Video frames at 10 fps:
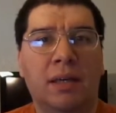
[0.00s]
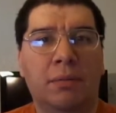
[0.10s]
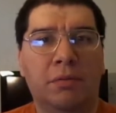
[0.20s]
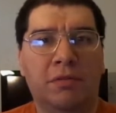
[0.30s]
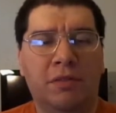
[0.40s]

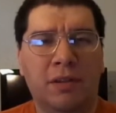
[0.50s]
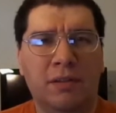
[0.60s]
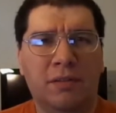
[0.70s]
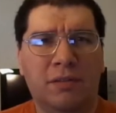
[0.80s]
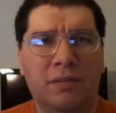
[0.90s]
ever
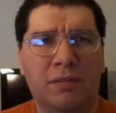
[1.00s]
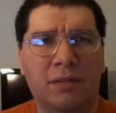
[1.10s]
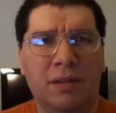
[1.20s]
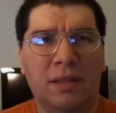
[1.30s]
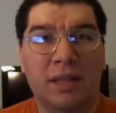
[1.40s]

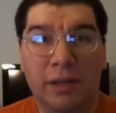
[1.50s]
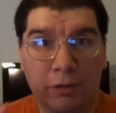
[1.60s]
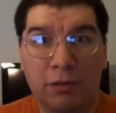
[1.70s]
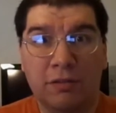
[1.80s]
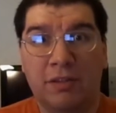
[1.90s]
since it
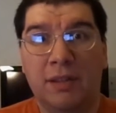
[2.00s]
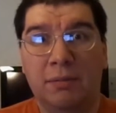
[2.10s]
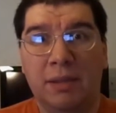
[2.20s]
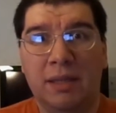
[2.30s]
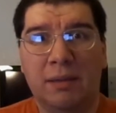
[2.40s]
aired on T
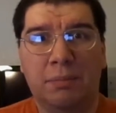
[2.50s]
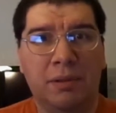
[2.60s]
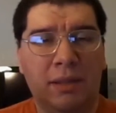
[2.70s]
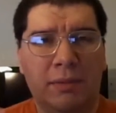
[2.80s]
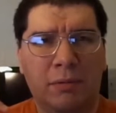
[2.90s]
V. I
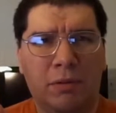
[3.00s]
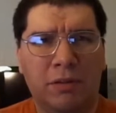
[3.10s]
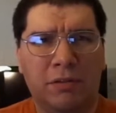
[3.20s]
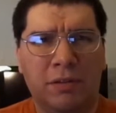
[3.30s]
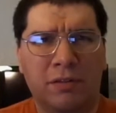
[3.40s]
believe I
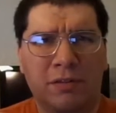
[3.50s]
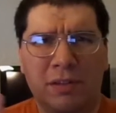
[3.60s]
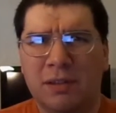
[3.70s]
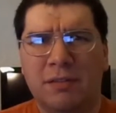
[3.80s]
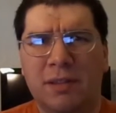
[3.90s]
watched it on
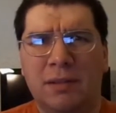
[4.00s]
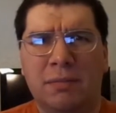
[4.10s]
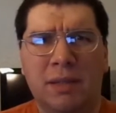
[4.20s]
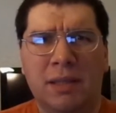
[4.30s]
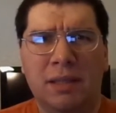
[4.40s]
Select T
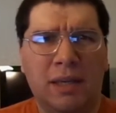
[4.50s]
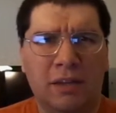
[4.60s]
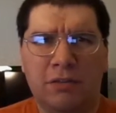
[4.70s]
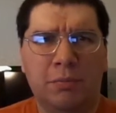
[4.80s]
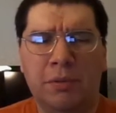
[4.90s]
V,
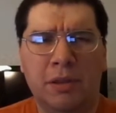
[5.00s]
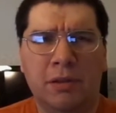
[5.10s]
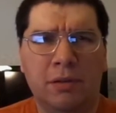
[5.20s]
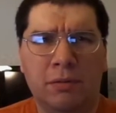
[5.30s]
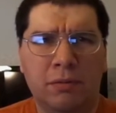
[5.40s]
H B
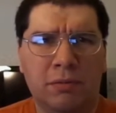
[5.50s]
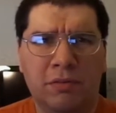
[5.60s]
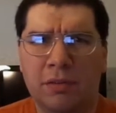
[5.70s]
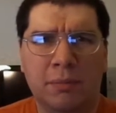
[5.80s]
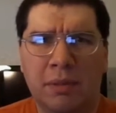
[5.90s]
O,
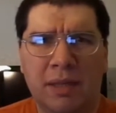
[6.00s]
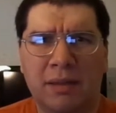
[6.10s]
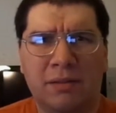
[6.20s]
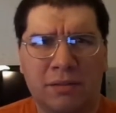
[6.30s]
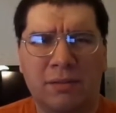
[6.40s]

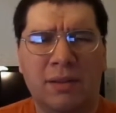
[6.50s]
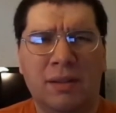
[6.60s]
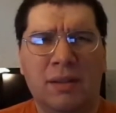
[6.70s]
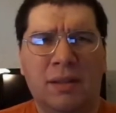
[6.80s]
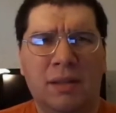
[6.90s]
Cinemax,
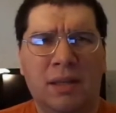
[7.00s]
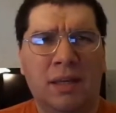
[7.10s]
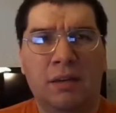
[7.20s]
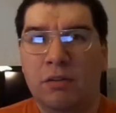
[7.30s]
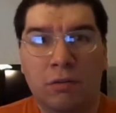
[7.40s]

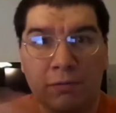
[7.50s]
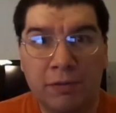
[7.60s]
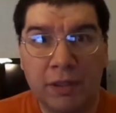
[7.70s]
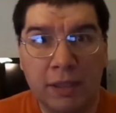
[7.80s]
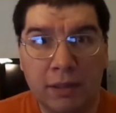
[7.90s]
and on home
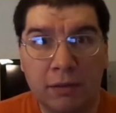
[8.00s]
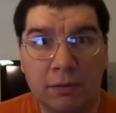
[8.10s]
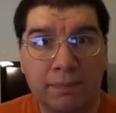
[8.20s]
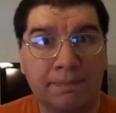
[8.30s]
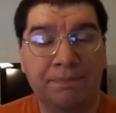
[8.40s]

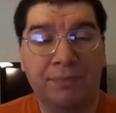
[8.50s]
video.